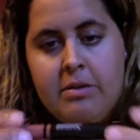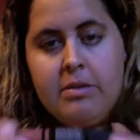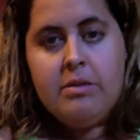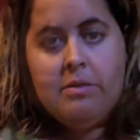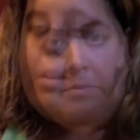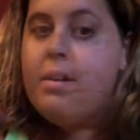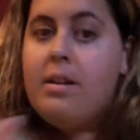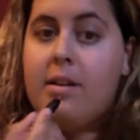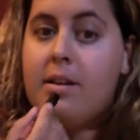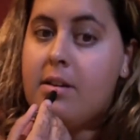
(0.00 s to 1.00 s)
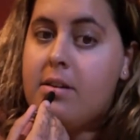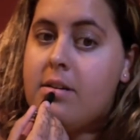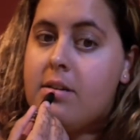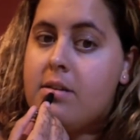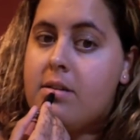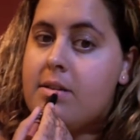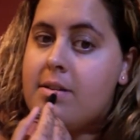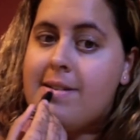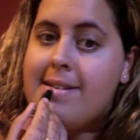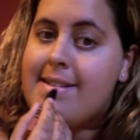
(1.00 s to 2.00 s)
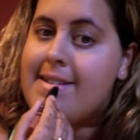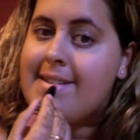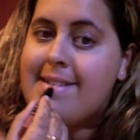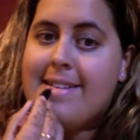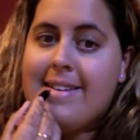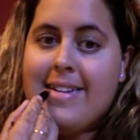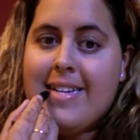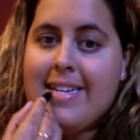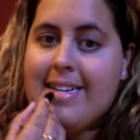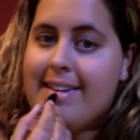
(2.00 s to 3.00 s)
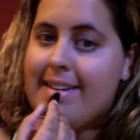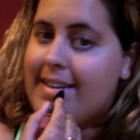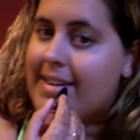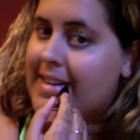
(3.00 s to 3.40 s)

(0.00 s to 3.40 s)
(silence)